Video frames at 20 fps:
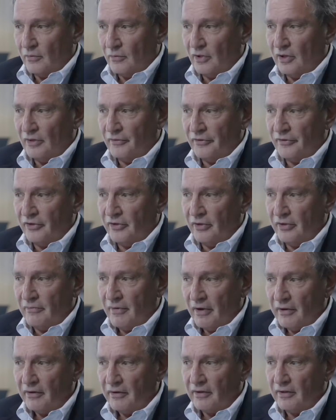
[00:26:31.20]
Well, the
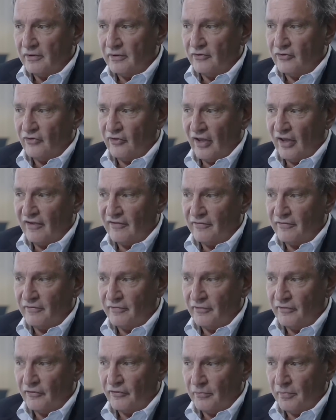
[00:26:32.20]
Americans have
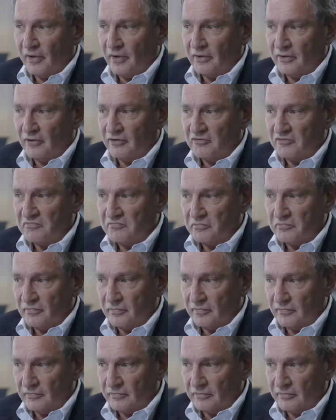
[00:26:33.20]
spent
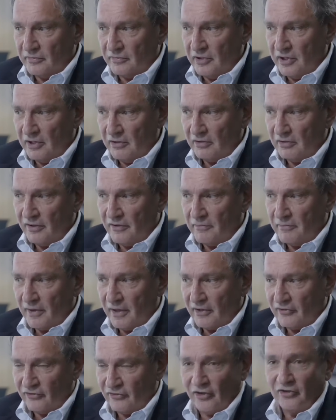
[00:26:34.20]
nearly the
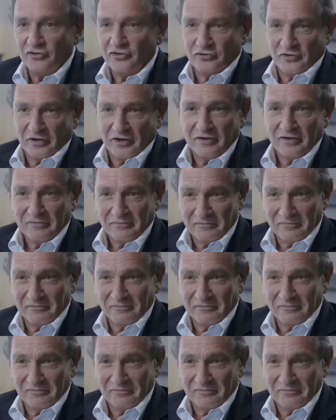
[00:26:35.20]
past century